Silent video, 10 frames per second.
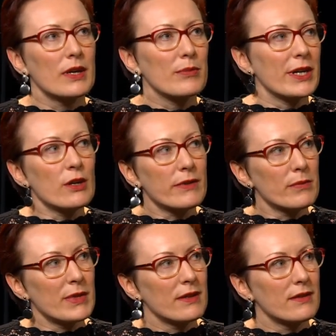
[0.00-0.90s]
Many of the
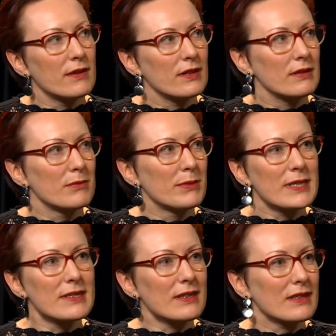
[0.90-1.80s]
men
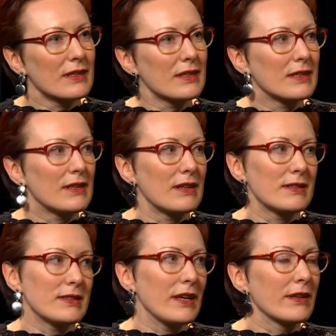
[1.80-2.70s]
basically are
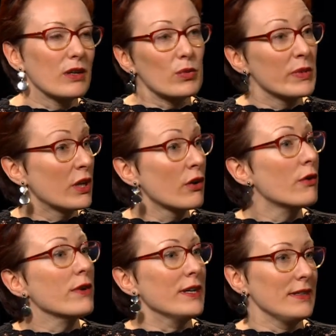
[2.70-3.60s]
saying that women are not
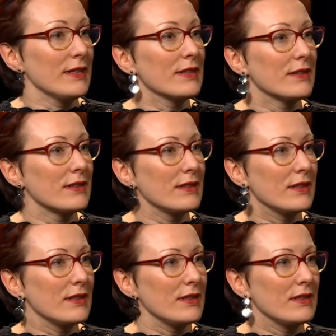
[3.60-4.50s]
ready,
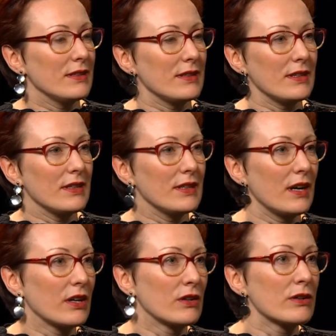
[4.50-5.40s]
that they
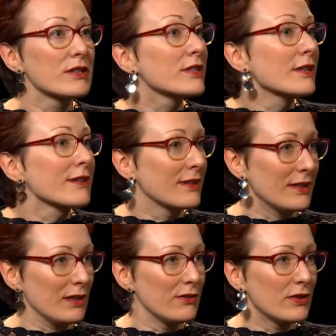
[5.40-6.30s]
are not skilled
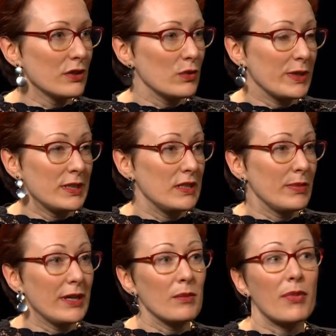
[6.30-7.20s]
enough to
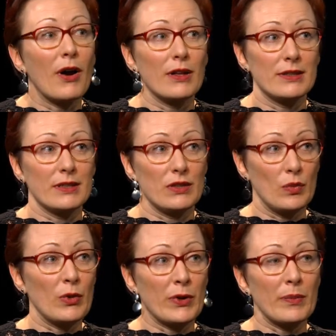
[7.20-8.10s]
participate in politics, in
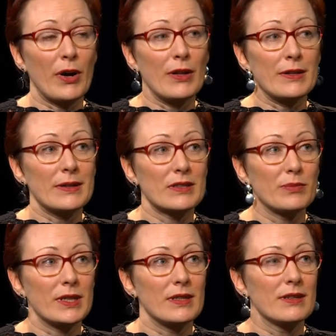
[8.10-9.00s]
modern politics,
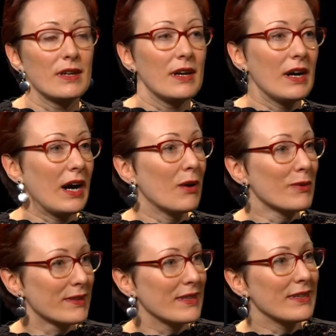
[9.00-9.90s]
but how
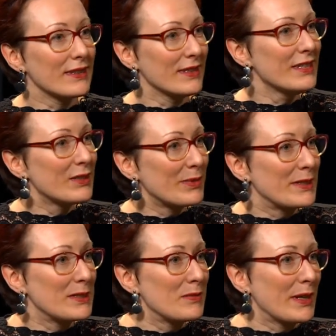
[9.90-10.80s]
will they learn to
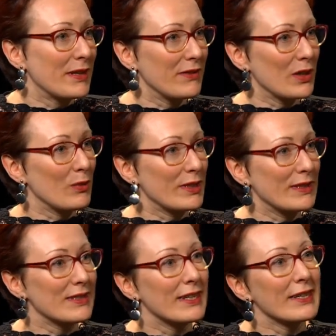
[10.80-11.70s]
participate if no one
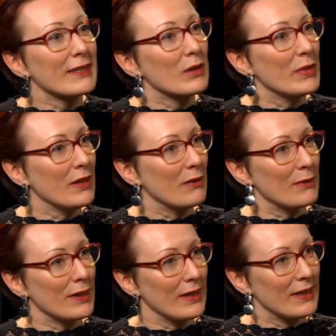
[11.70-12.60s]
is letting them in,
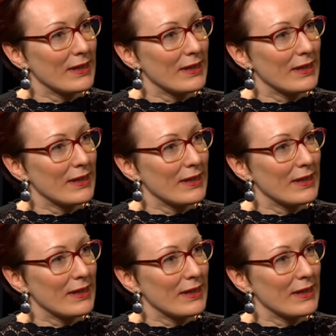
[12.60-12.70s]
right?